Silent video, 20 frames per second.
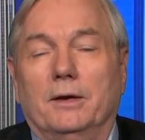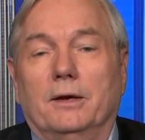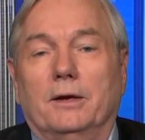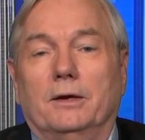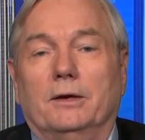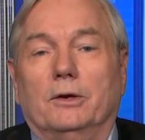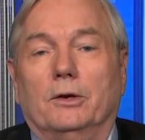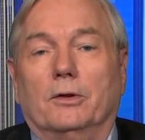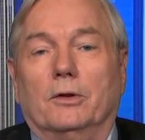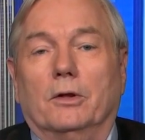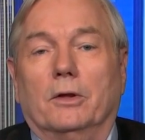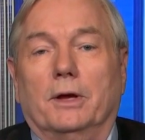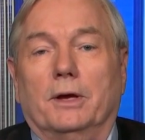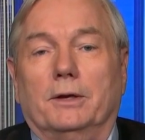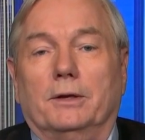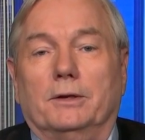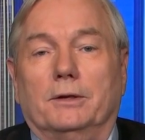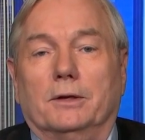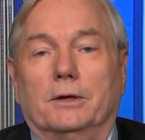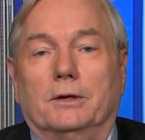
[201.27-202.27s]
You know, the
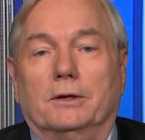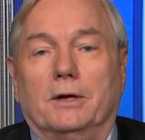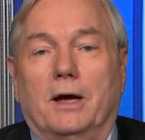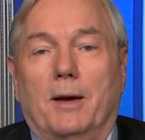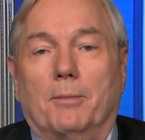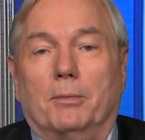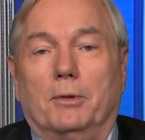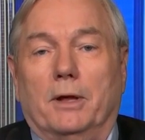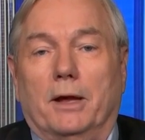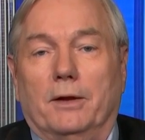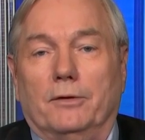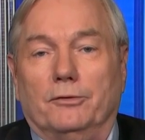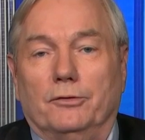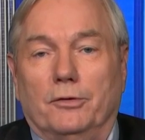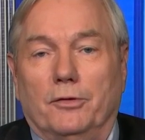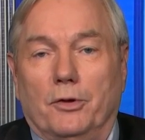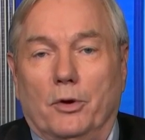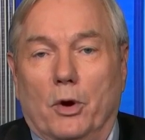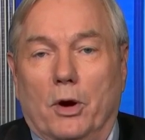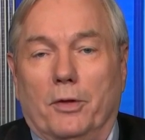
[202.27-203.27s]
late Tom
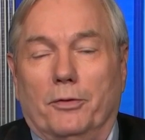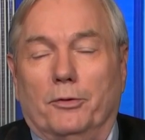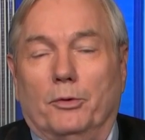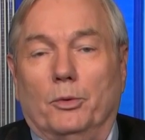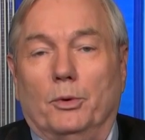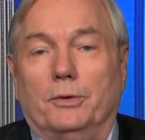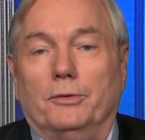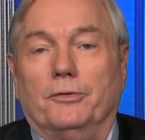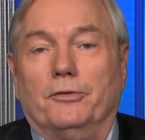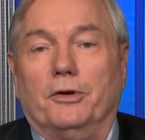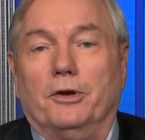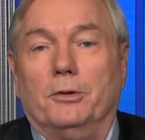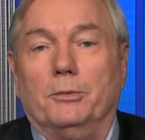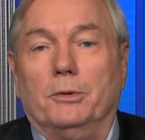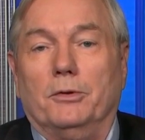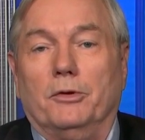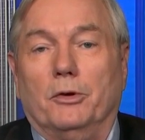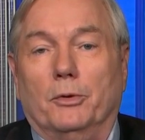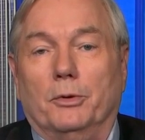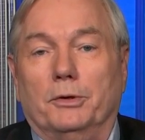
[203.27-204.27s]
Clancy, the author, once said to
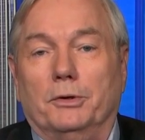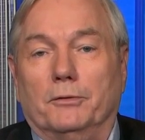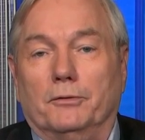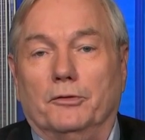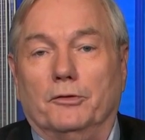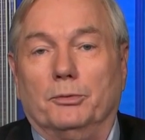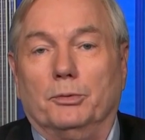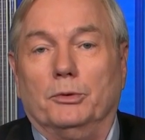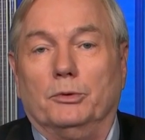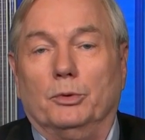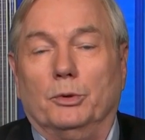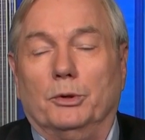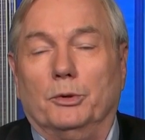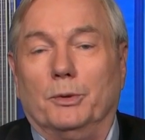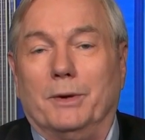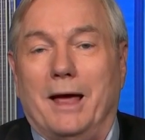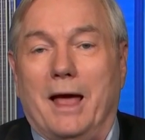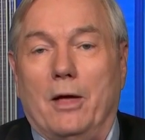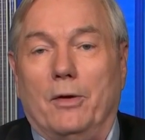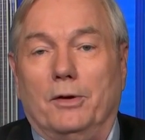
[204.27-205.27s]
me, the only difference between
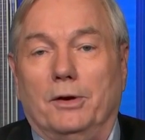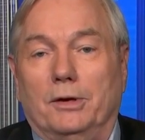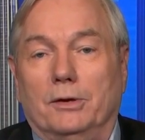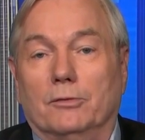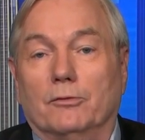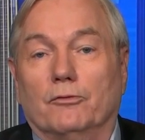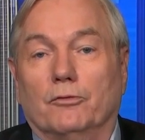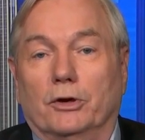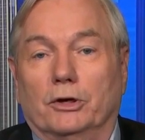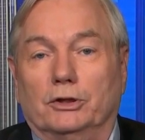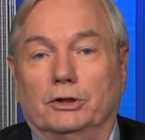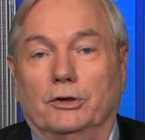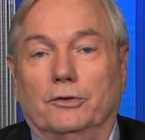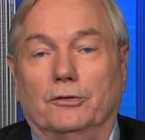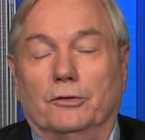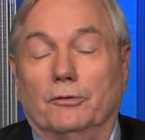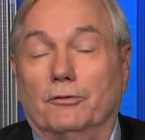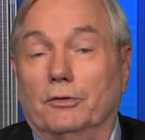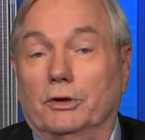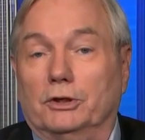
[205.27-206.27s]
reality and fiction is
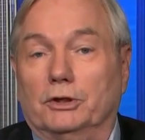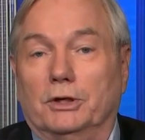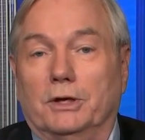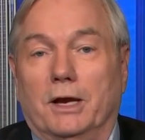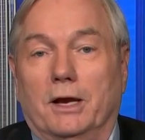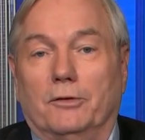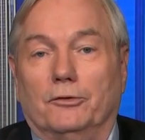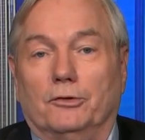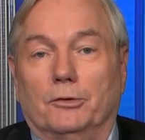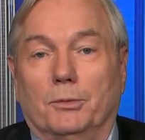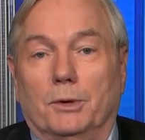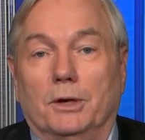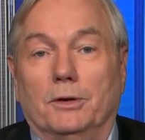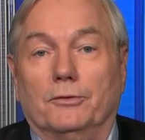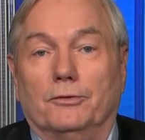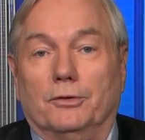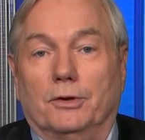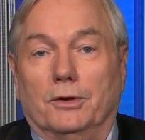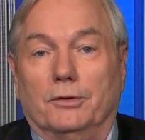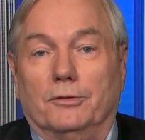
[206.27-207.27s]
that fiction has to make
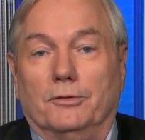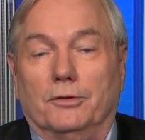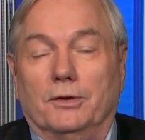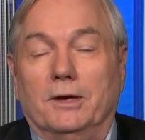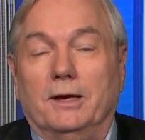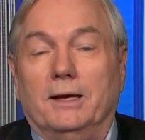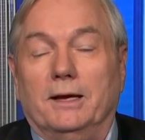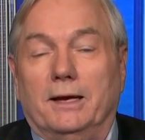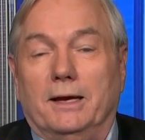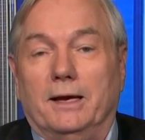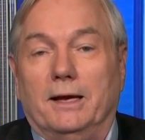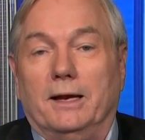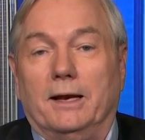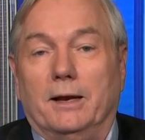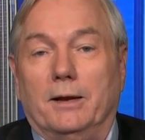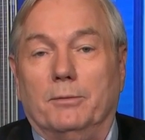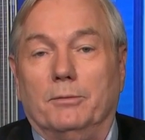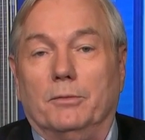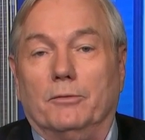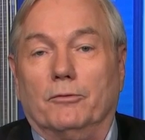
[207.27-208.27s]
sense. And
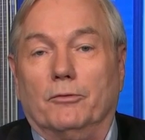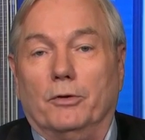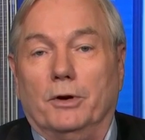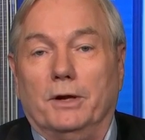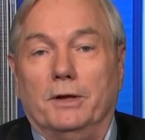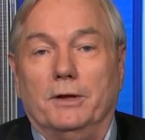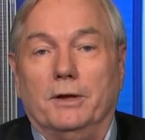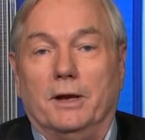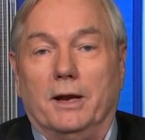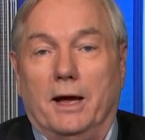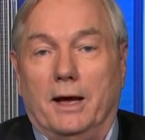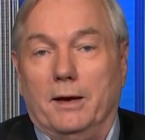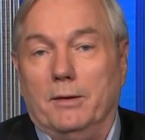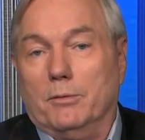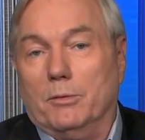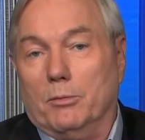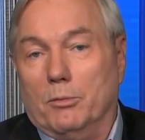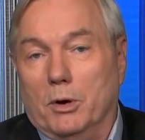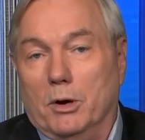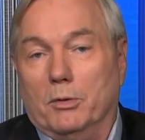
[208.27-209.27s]
I'm afraid that I
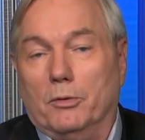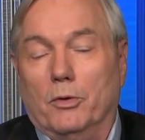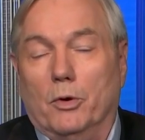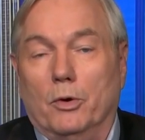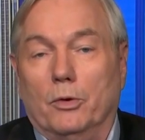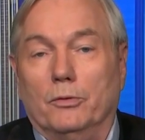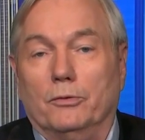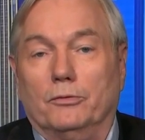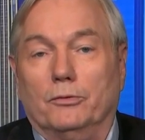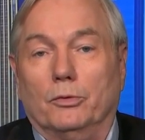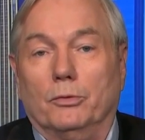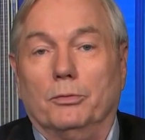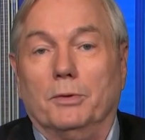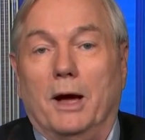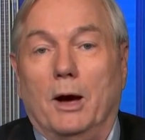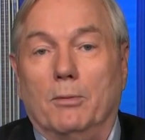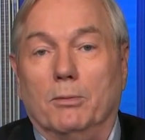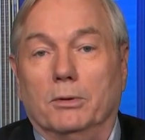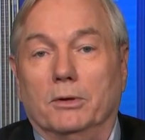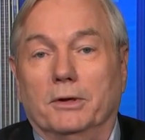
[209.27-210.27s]
am among those who
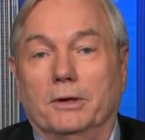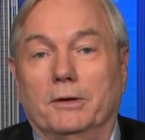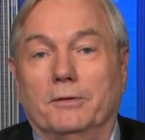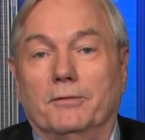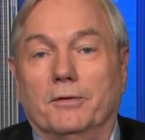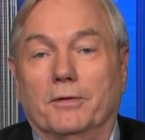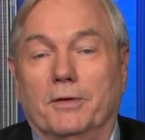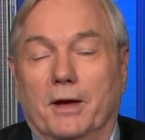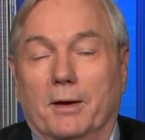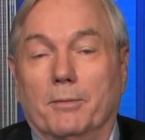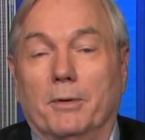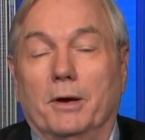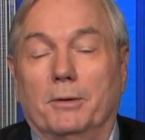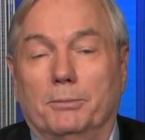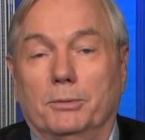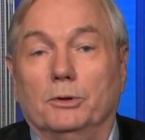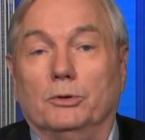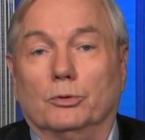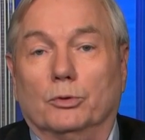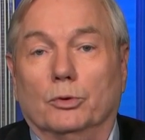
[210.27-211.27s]
now believe that that
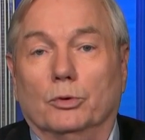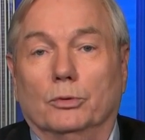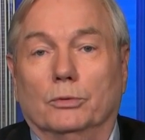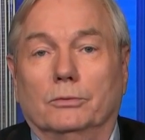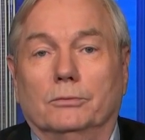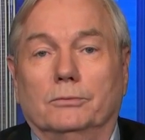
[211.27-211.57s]
might be true.